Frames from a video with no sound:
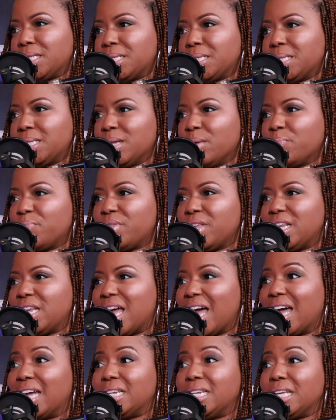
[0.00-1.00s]

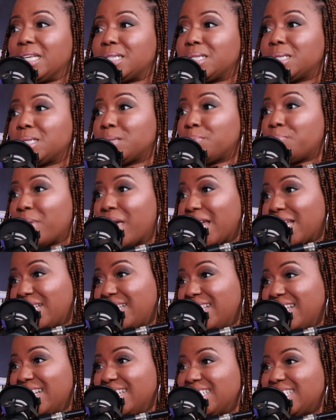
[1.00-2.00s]
something
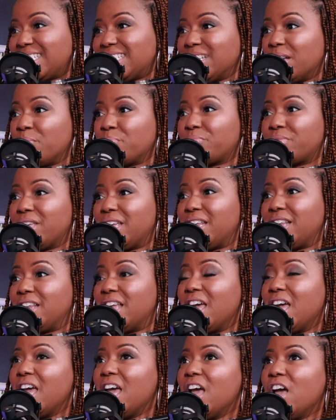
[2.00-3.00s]
unexpected,
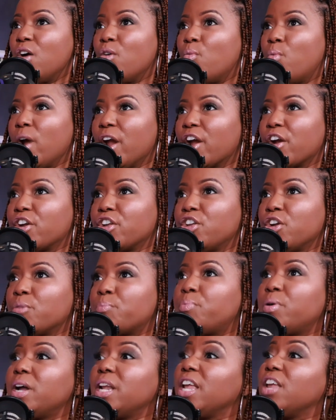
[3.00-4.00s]
something where you're
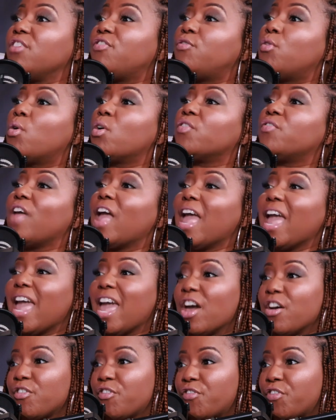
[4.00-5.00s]
putting forth
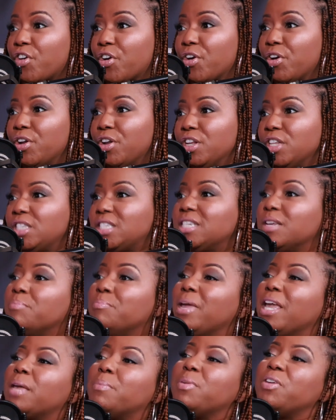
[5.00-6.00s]
effort to
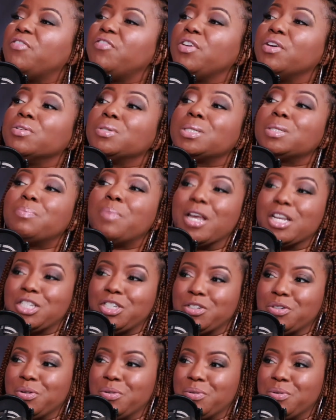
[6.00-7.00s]
make me feel
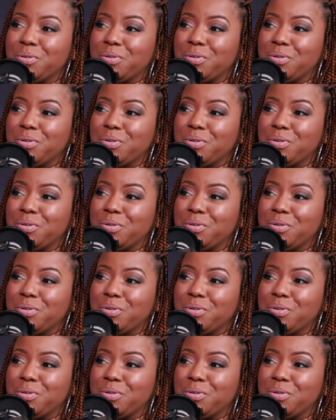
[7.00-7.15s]
special.